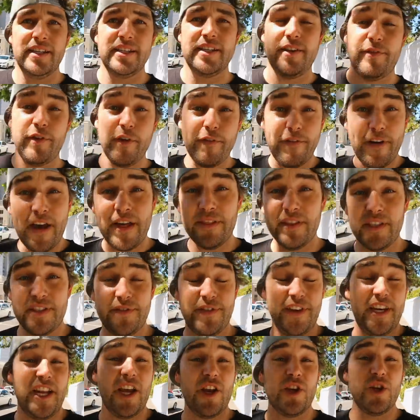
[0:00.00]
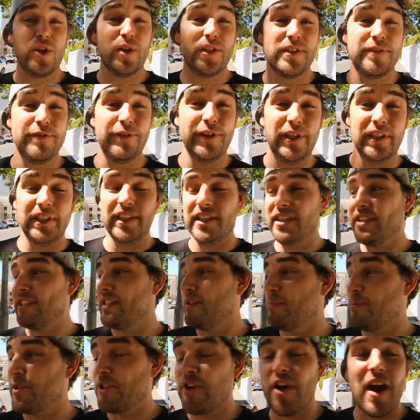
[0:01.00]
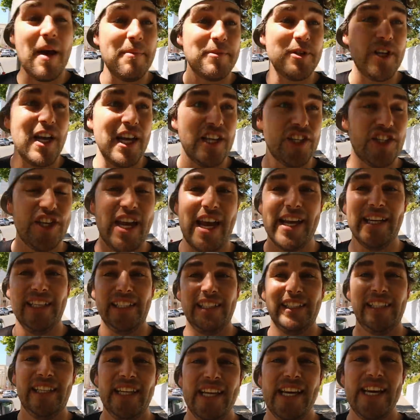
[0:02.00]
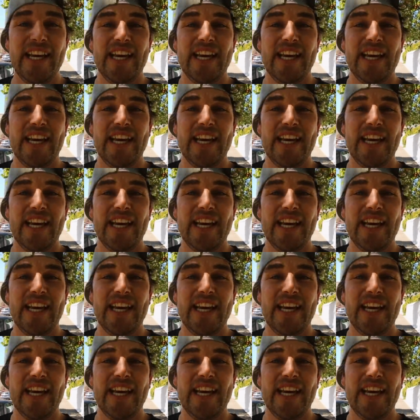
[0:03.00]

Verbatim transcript: So if you found this video useful, subscribe to our channel